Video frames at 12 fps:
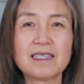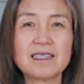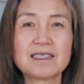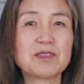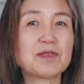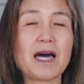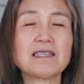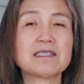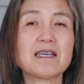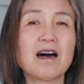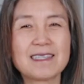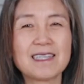So
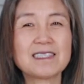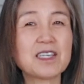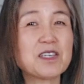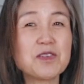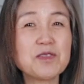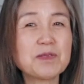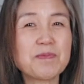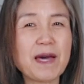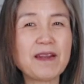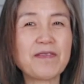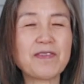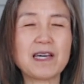that's a huge
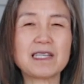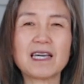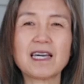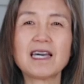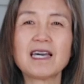benefit.